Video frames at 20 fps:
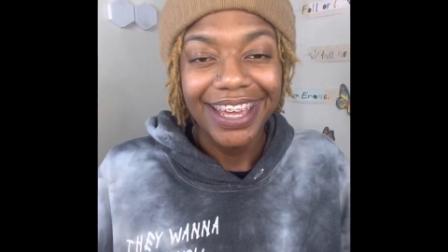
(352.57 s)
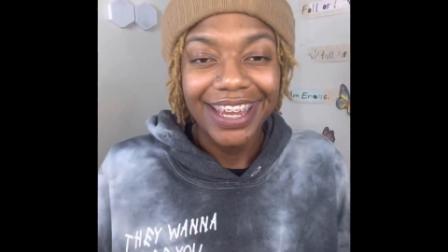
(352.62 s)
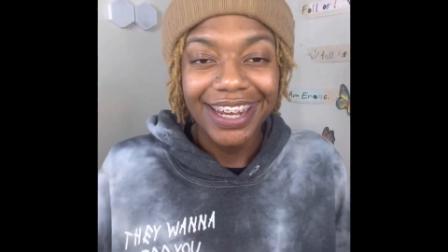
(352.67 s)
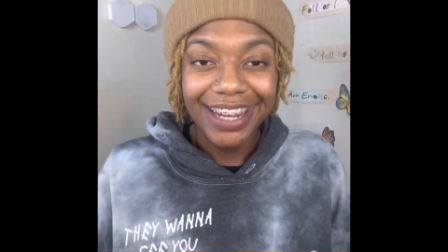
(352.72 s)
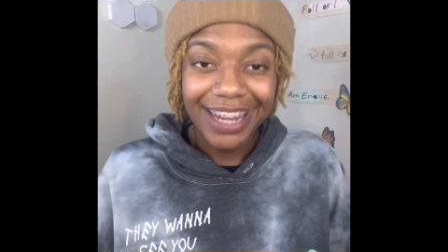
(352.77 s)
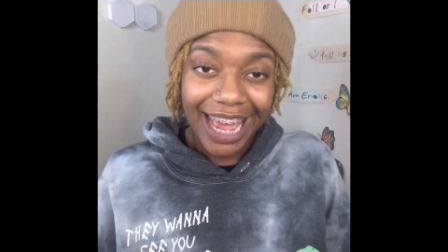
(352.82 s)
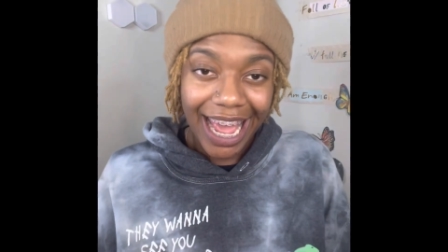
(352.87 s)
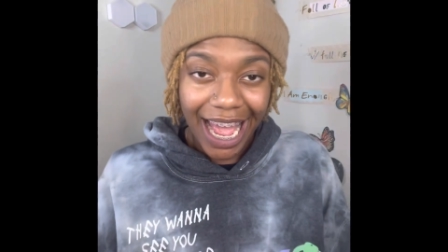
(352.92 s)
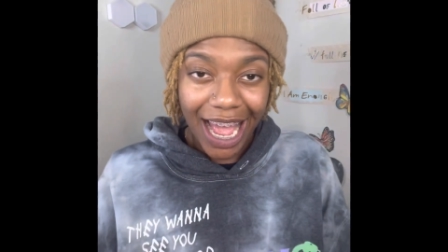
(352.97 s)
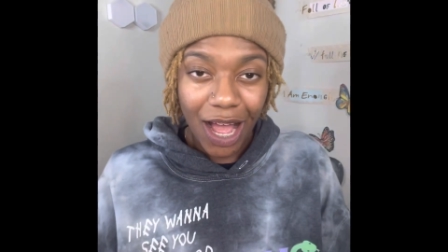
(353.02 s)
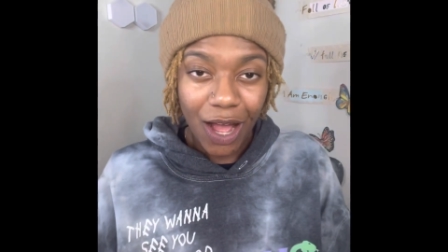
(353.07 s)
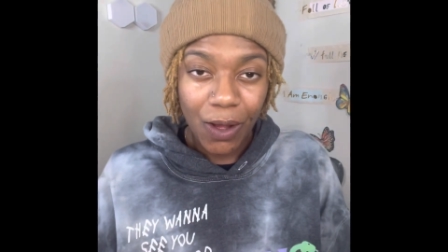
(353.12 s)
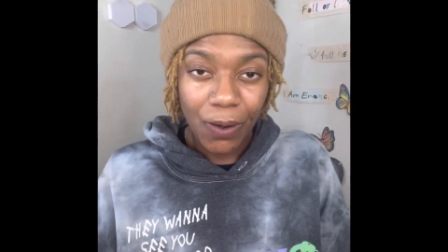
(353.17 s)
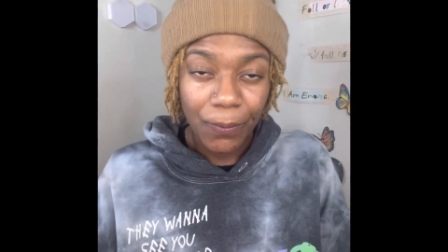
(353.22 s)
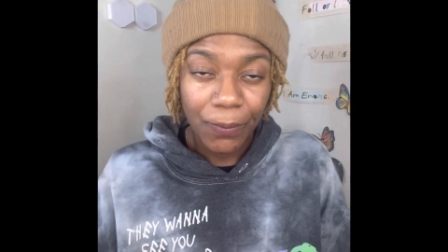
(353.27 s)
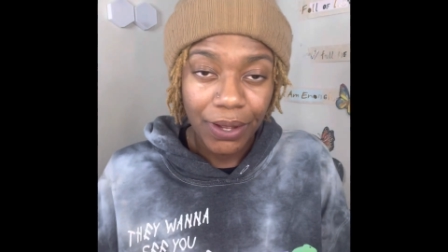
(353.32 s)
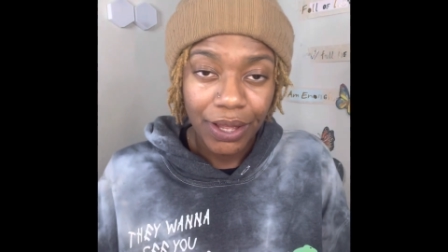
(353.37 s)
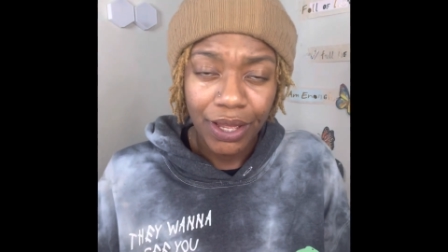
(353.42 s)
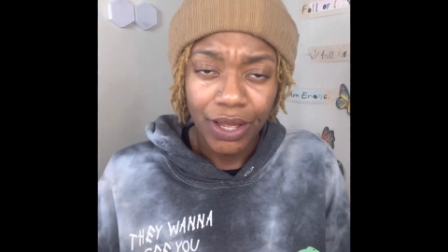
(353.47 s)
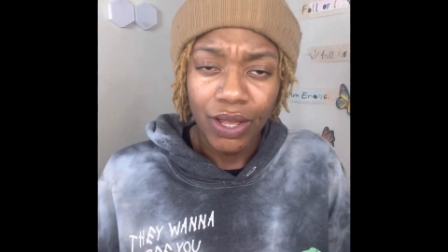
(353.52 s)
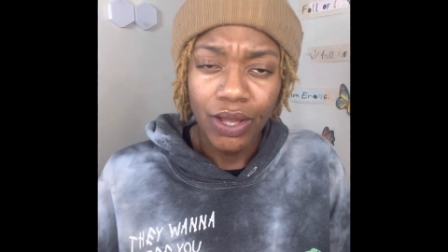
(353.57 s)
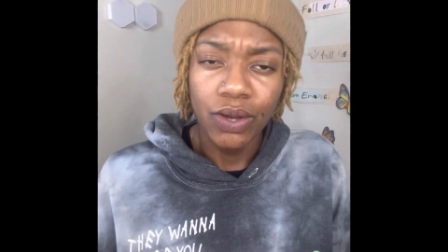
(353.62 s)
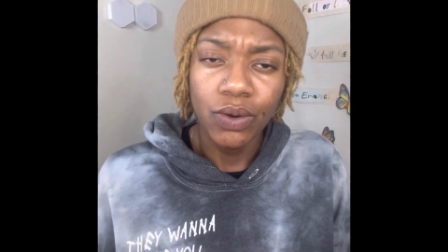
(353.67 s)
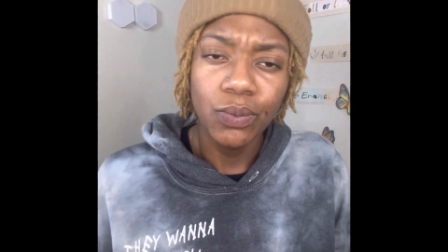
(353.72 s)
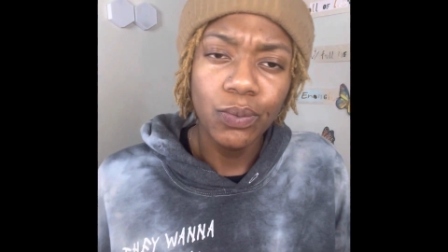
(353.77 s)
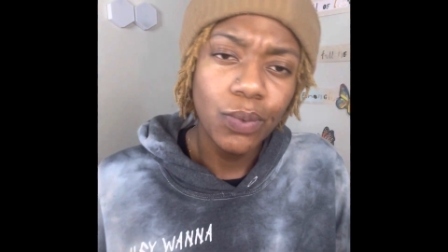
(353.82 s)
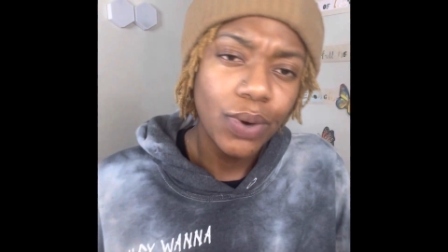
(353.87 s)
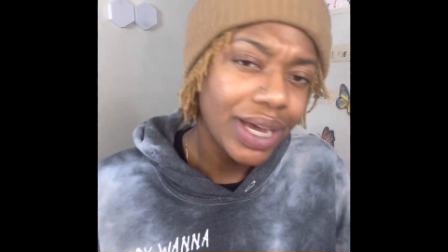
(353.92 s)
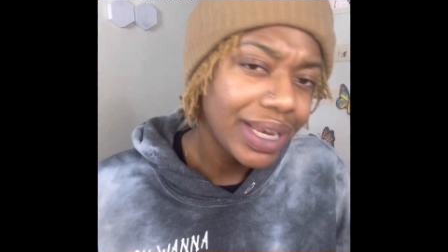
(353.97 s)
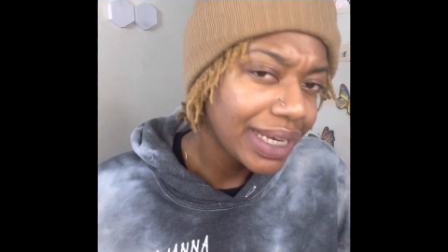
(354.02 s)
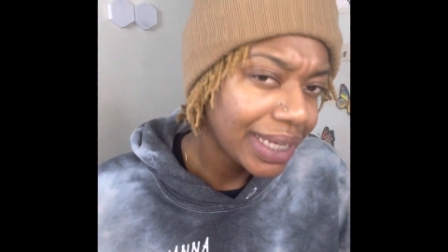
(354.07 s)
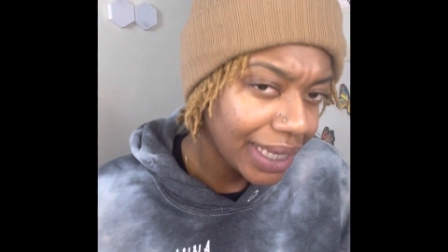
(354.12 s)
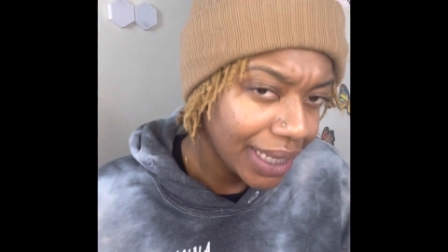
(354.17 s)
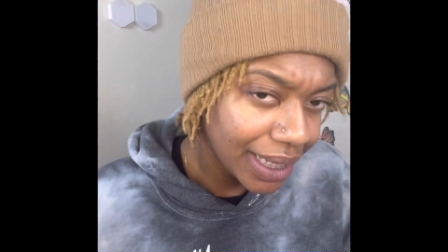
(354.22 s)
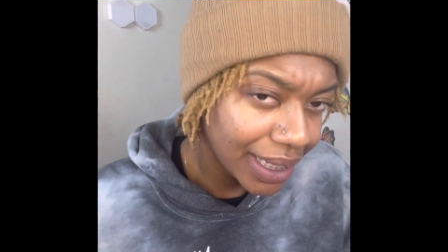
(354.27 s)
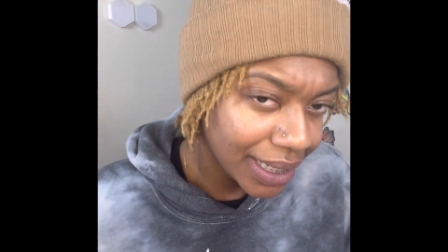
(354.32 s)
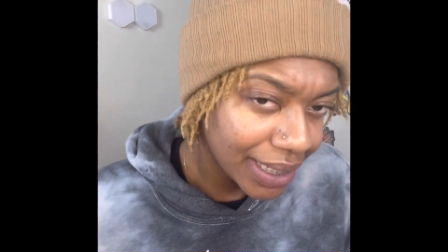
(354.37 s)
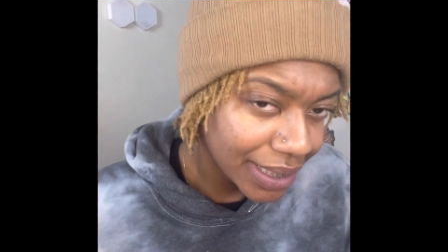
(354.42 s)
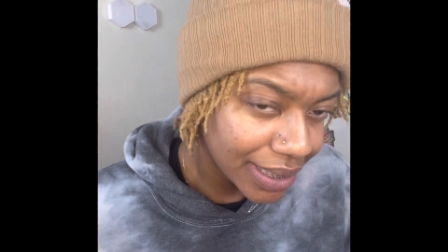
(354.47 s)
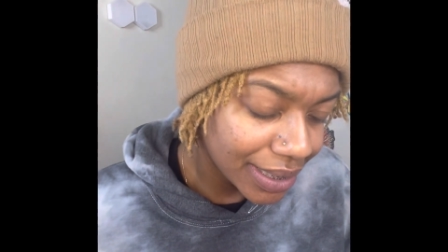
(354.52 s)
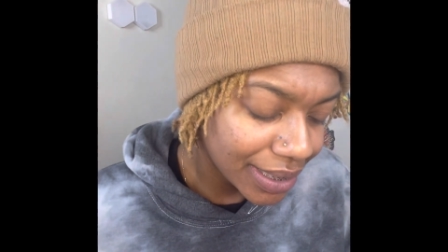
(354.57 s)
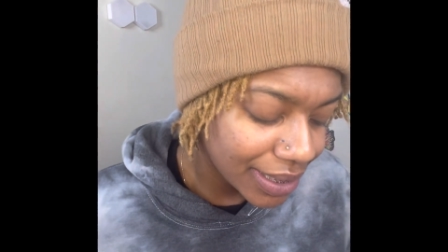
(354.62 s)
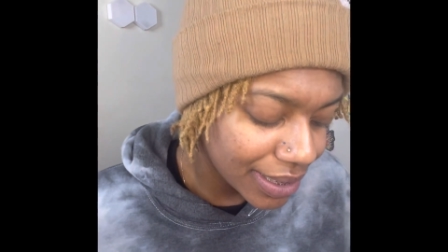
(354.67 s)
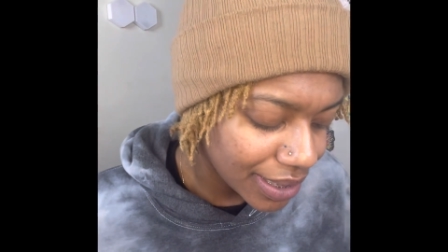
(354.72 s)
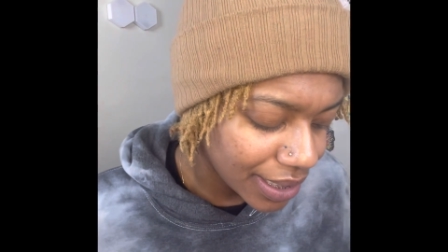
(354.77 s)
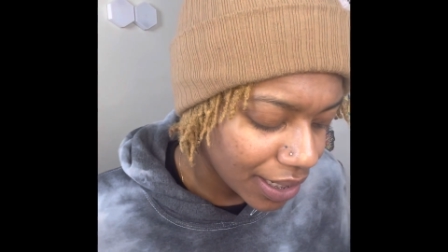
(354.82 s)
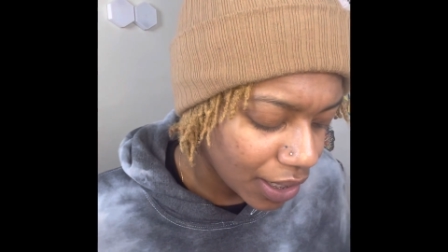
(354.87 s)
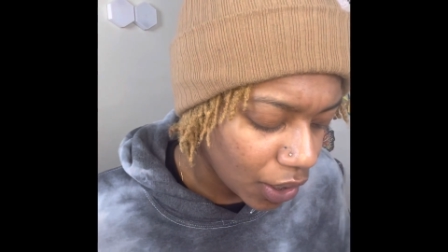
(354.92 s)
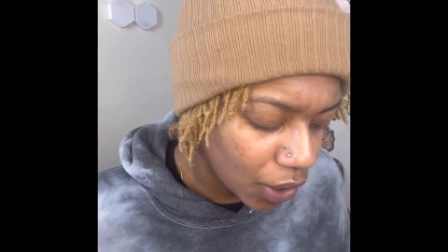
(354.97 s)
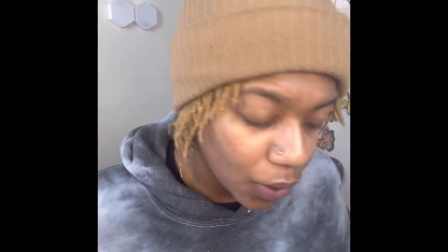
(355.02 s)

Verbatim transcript: Now, what is